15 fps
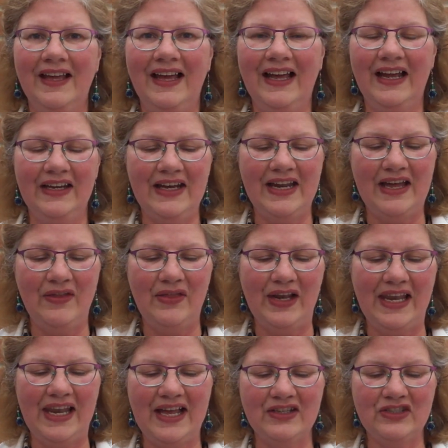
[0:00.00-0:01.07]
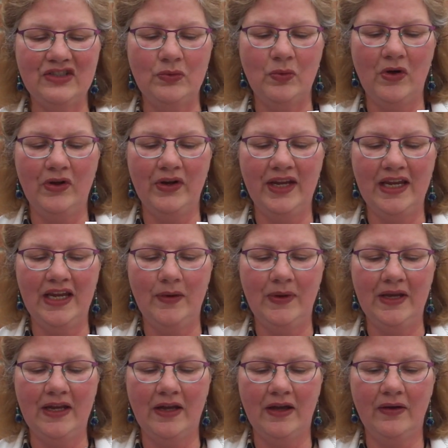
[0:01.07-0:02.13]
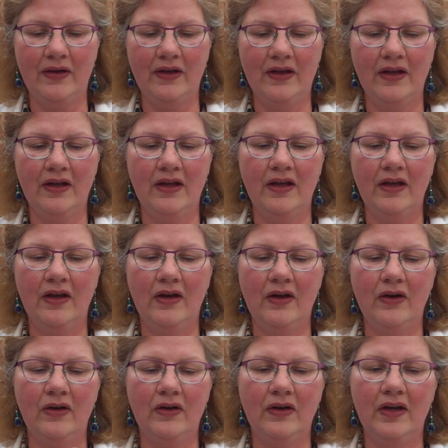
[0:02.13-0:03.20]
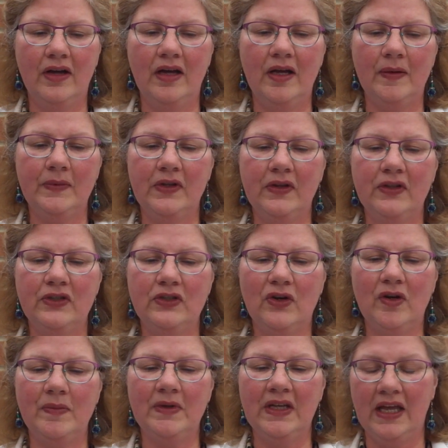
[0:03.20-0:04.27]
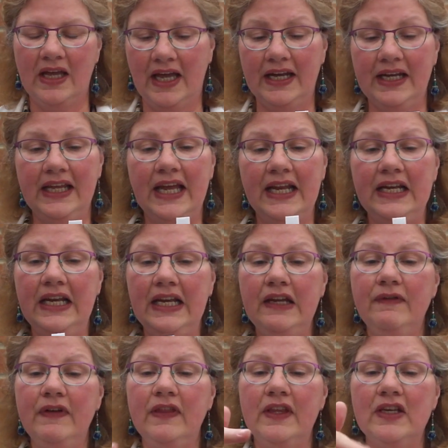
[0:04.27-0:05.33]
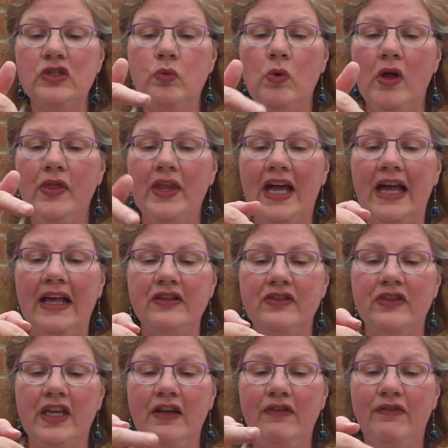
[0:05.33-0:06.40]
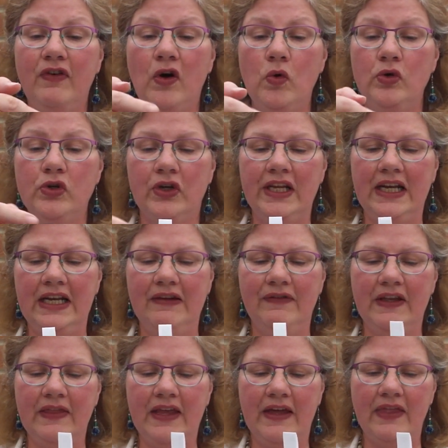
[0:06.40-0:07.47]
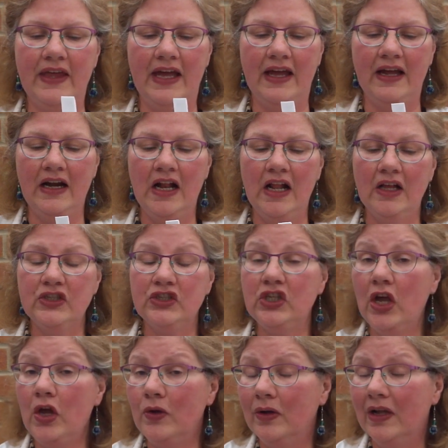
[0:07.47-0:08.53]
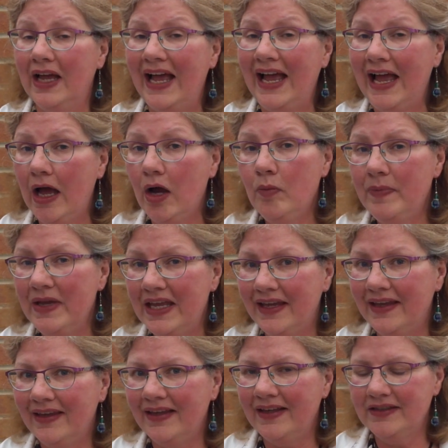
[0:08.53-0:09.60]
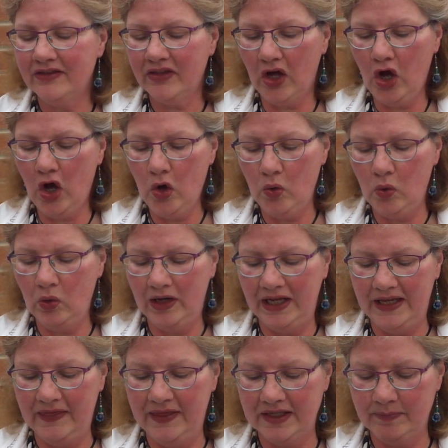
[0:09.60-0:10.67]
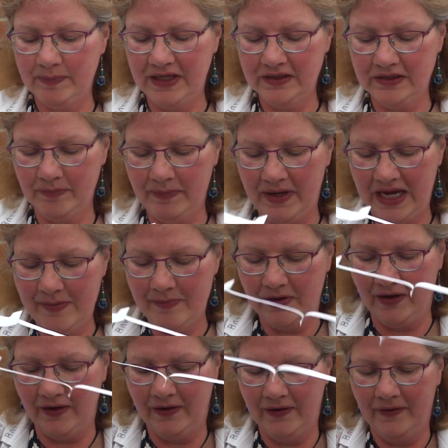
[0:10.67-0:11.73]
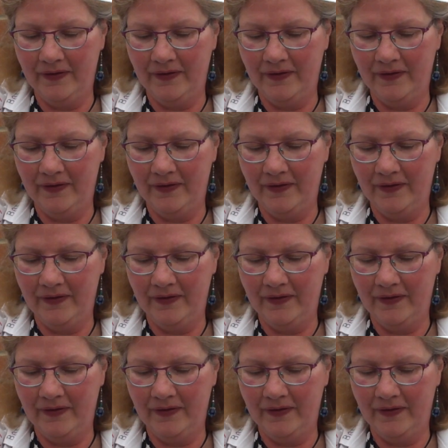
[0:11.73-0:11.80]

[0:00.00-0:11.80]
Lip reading: And now the last one, here we go, up to the top. And again, leaving this one that has the fold on it, leaving that there. So, how big is the hole in this piece of paper?